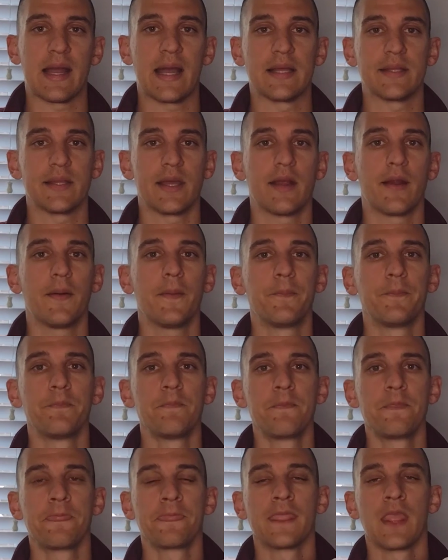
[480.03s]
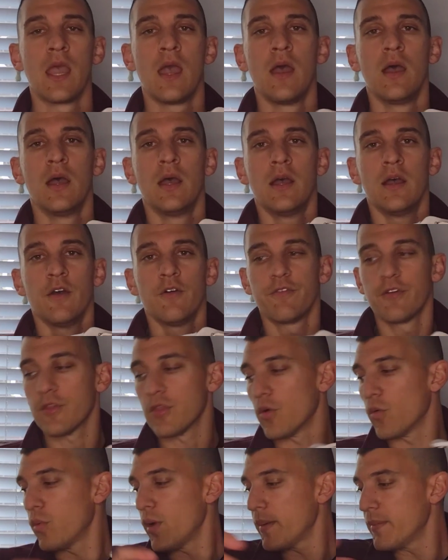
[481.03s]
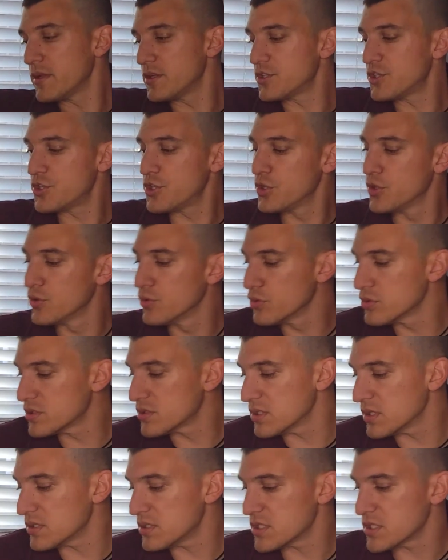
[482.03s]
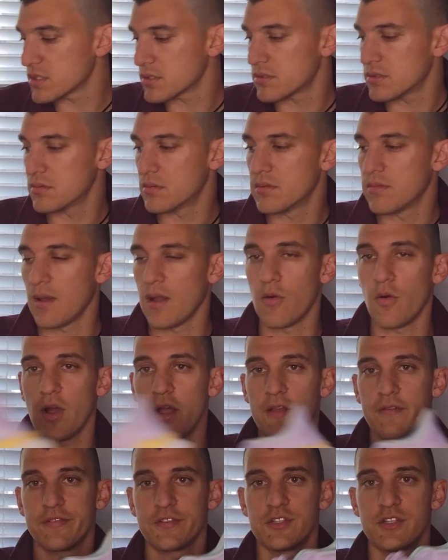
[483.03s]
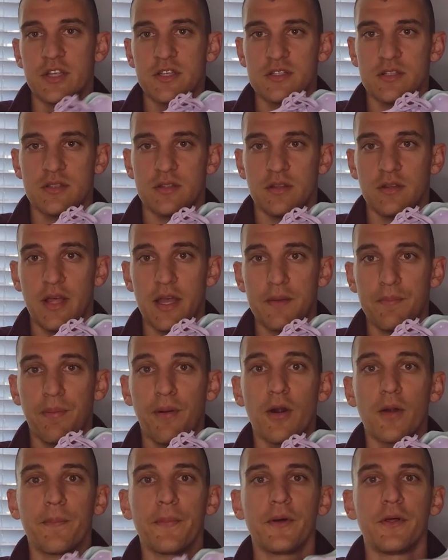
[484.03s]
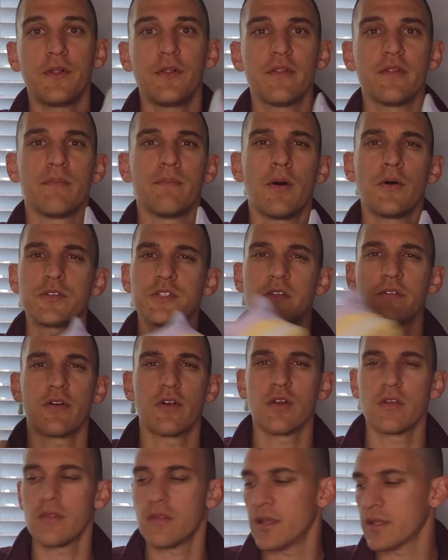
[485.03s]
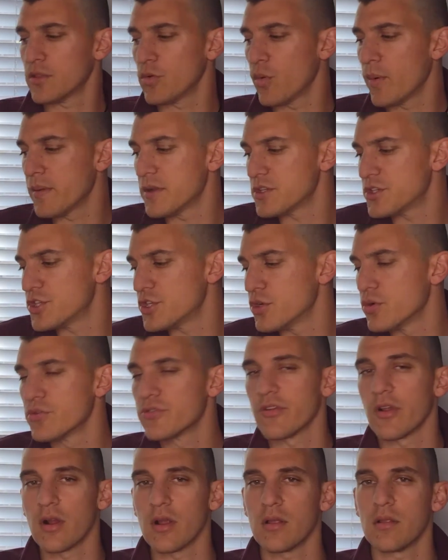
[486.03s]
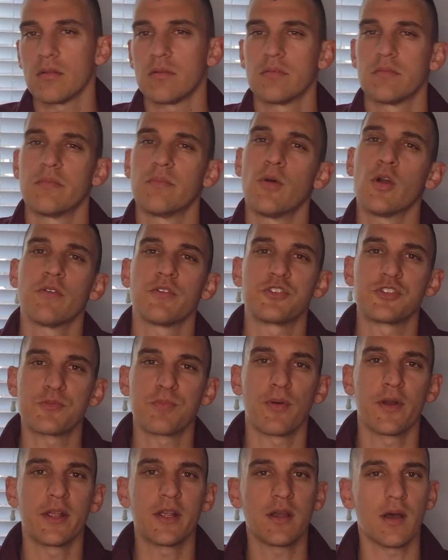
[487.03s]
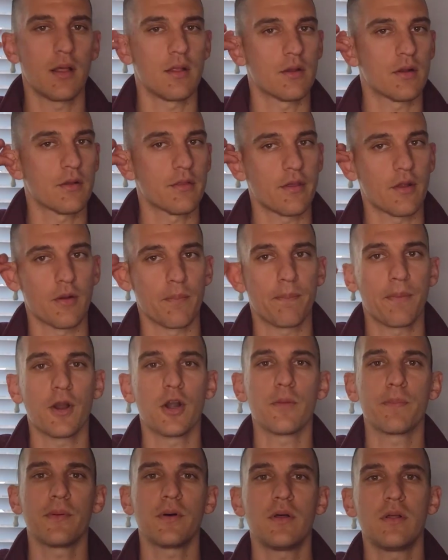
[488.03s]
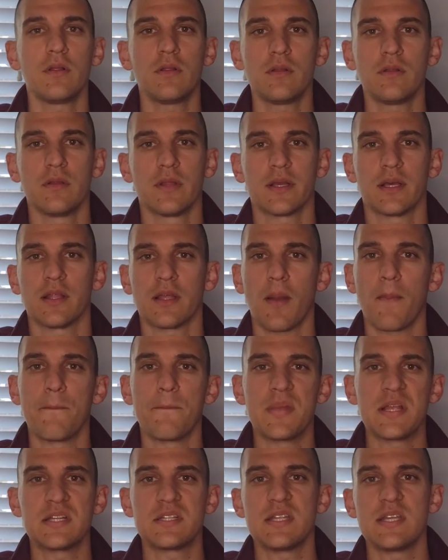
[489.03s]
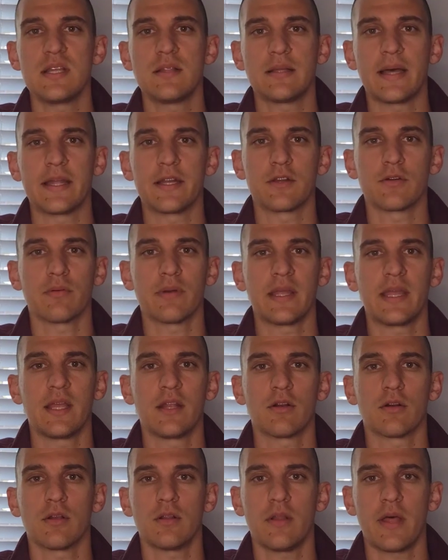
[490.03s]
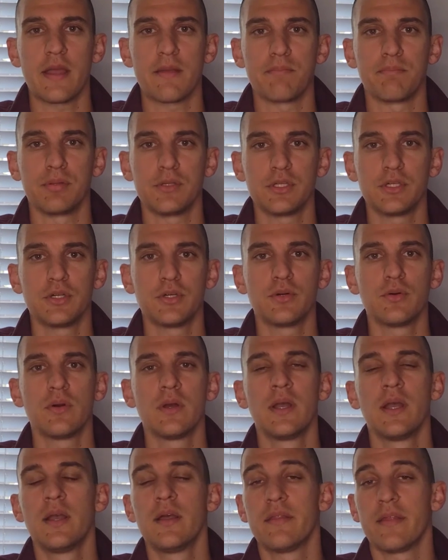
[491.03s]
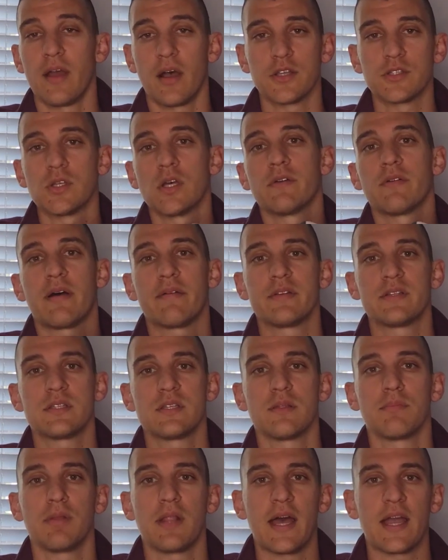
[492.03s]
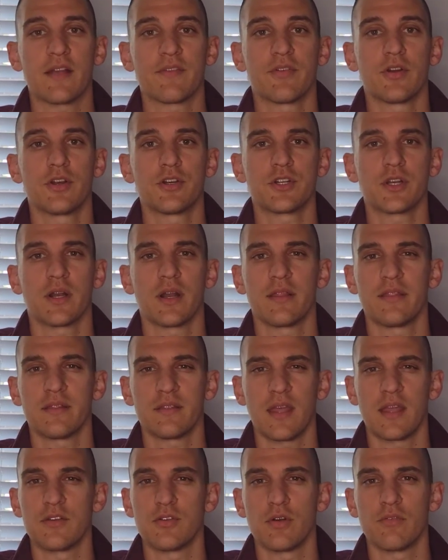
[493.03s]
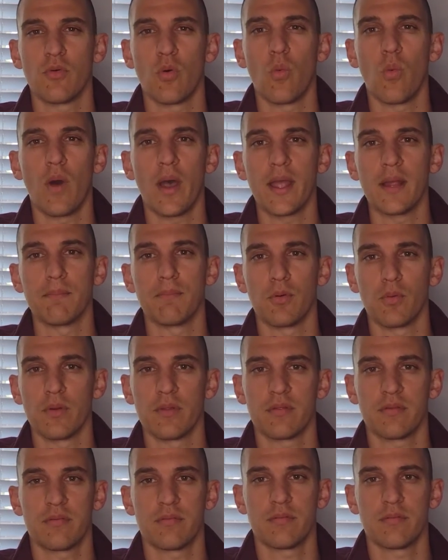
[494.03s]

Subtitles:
on there. For the women's shoes, this is my wife, she has a light purple. Most of her, like the women's shoes are more of a spring color. They're purple, like a minty light green or a light blue. They also have obviously the black version. I think they do have a white, but with